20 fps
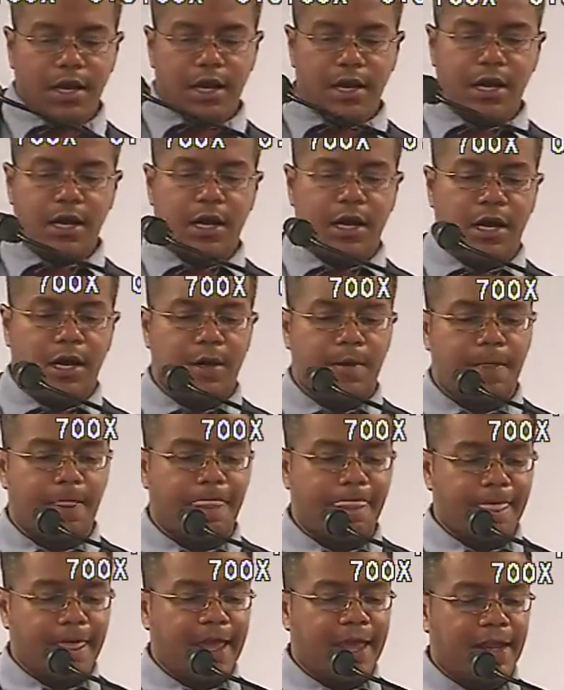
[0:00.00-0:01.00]
Uh,
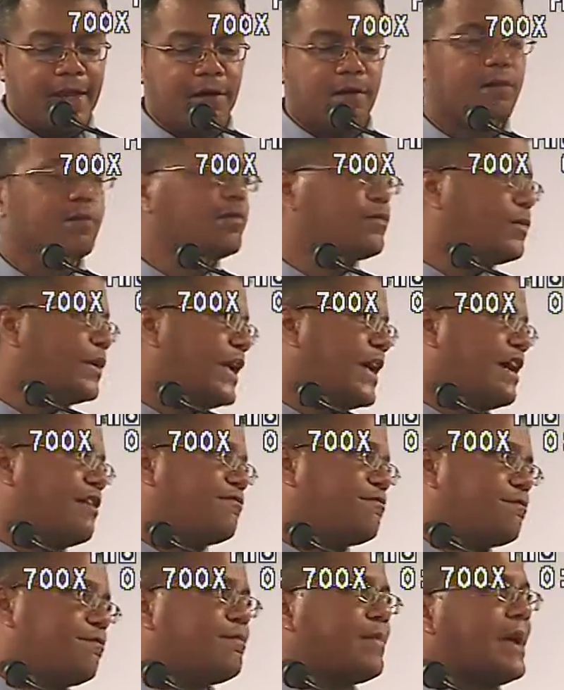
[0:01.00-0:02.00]
and we have
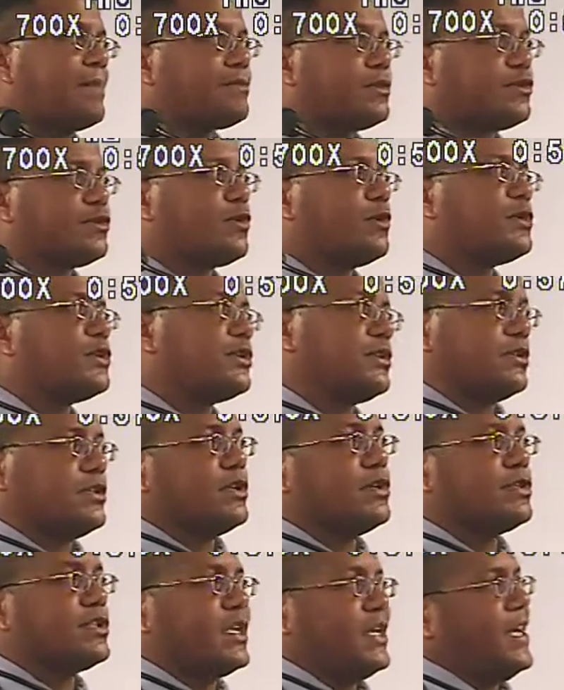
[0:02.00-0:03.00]
Baptist churches
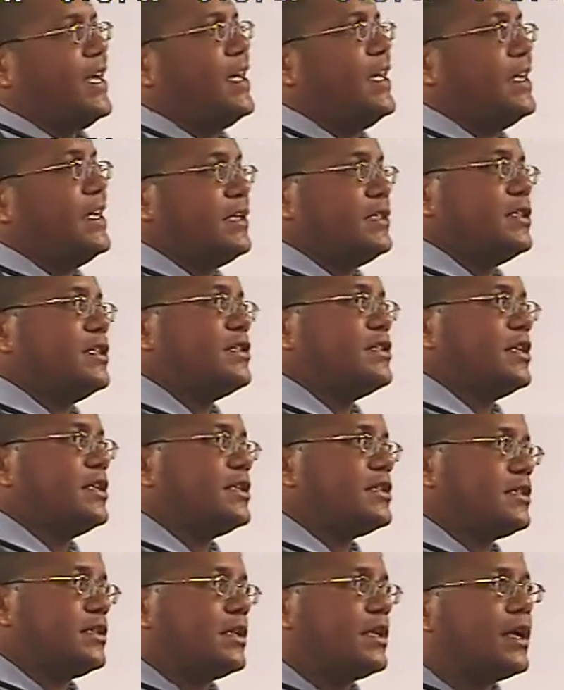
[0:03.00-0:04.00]
still today in
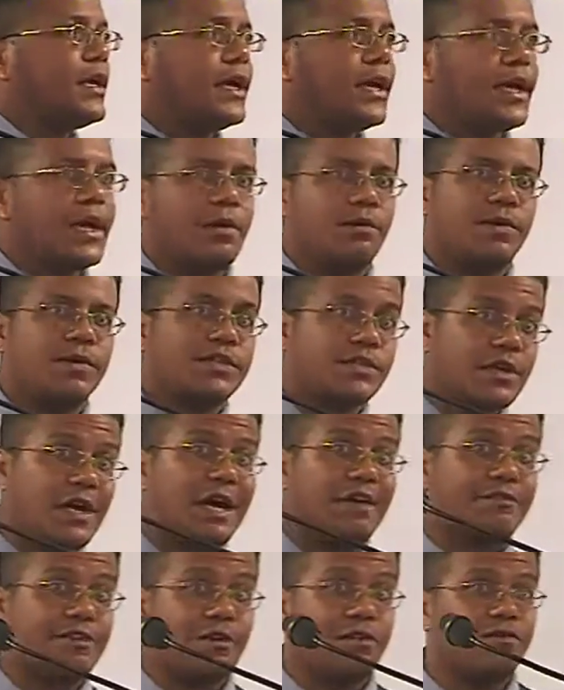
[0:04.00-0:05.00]
existence, and we still
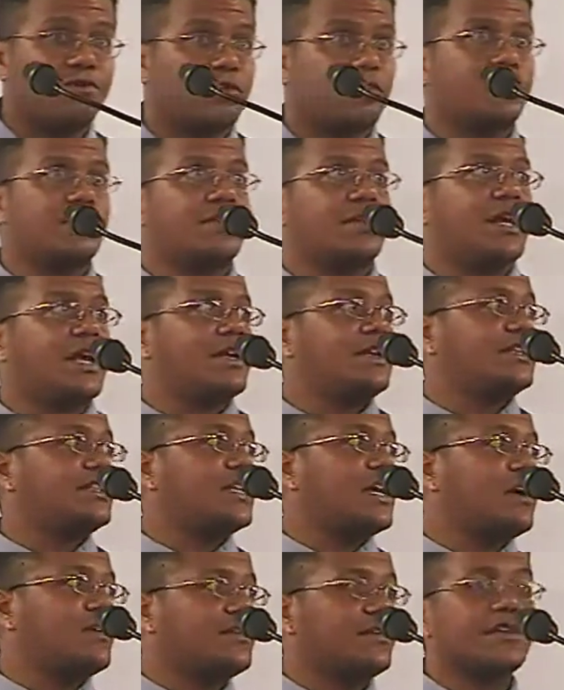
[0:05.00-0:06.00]
have their influence today in the
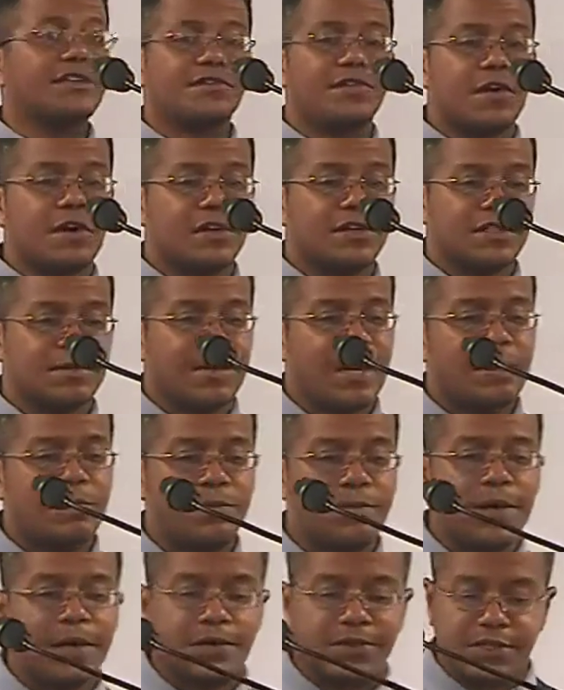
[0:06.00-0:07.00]
South as far as the Bible
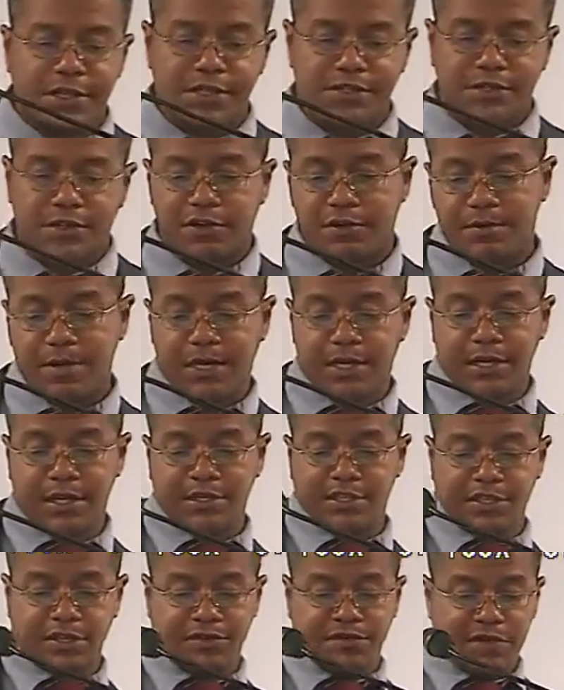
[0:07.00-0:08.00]
Belt is concerned
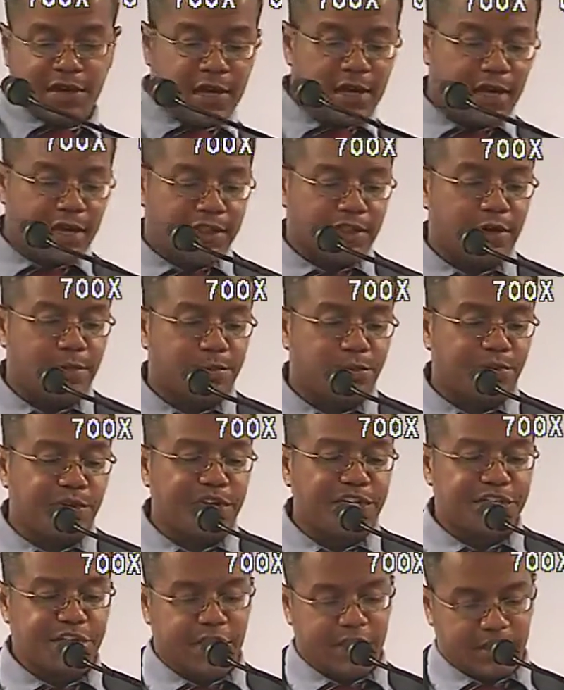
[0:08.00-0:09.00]
because of their
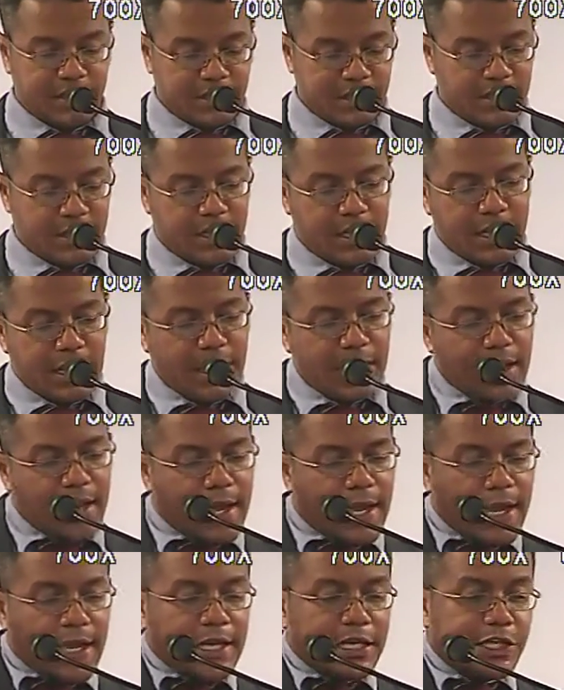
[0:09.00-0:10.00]
preaching.
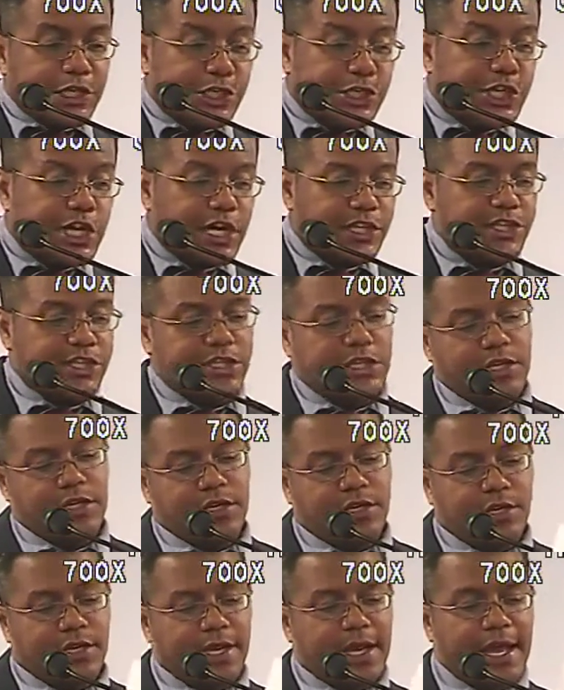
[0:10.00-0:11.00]

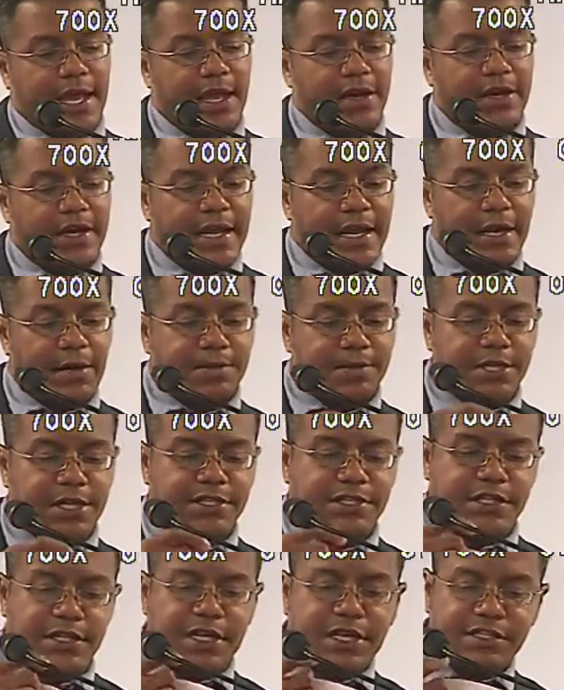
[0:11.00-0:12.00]
Judson, Adoniram
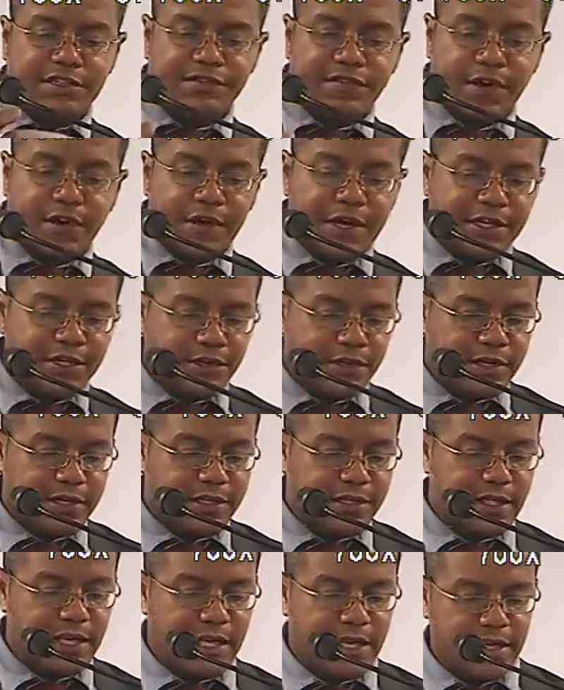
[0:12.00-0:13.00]
Judson, he's a very
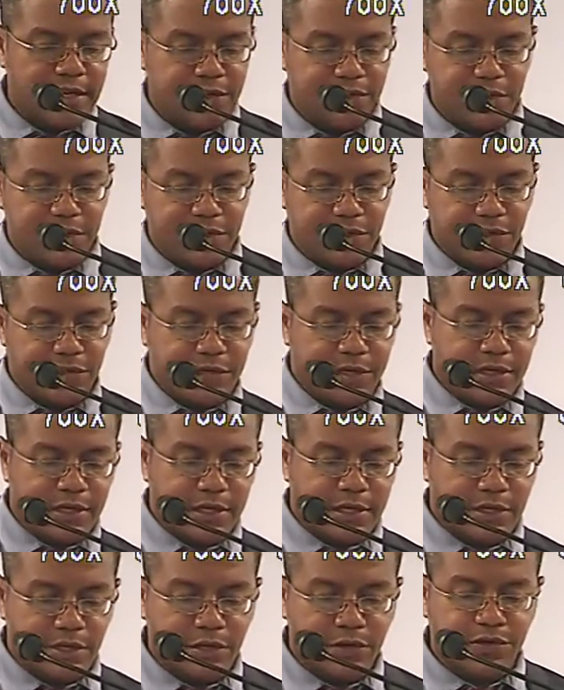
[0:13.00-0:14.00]
interesting individual, and
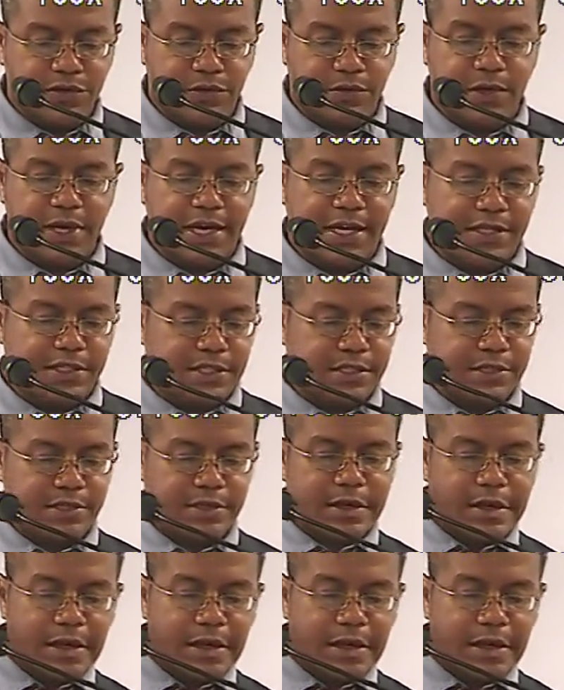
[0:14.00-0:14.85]
Luther Rice.